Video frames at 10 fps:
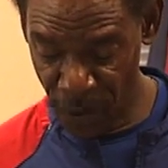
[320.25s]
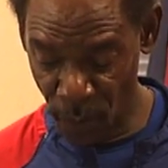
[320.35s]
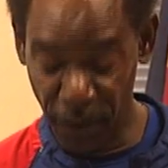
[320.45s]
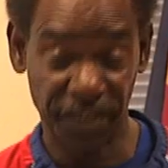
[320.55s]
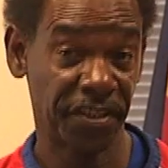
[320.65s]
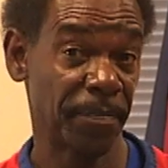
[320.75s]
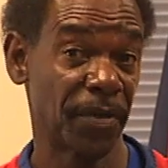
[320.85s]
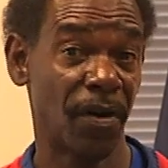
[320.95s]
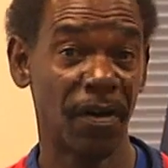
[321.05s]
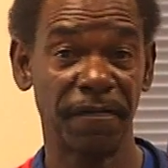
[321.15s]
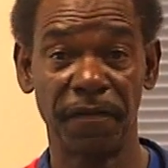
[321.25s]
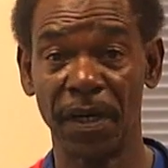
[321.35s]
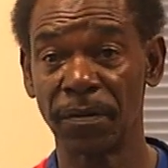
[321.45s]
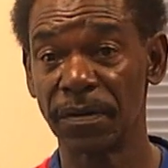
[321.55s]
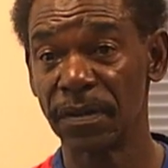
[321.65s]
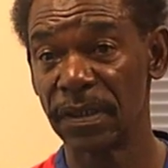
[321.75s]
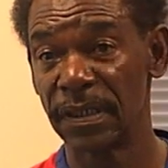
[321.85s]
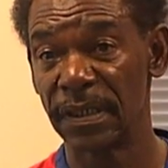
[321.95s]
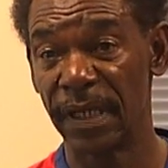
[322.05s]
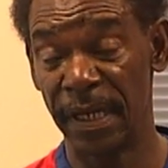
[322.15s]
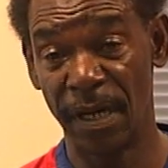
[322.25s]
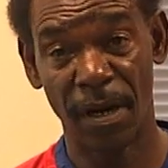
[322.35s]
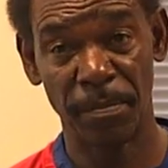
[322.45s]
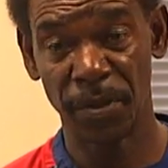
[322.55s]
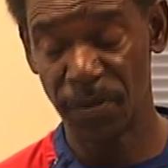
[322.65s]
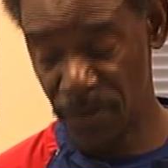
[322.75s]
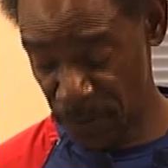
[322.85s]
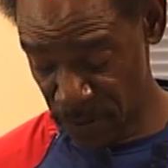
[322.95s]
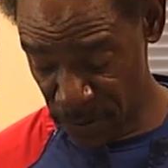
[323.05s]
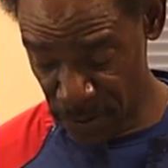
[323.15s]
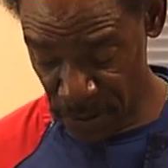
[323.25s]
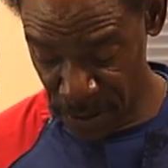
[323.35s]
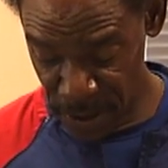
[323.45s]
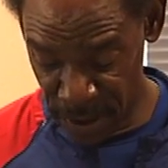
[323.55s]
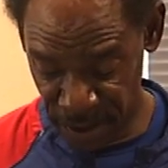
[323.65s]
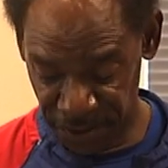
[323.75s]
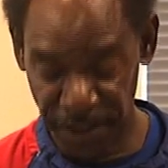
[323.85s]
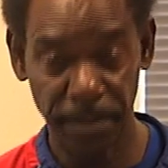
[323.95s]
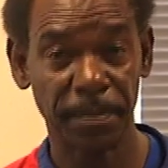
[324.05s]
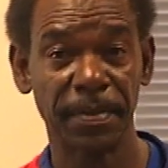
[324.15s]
will accept the heartfelt and humble attempt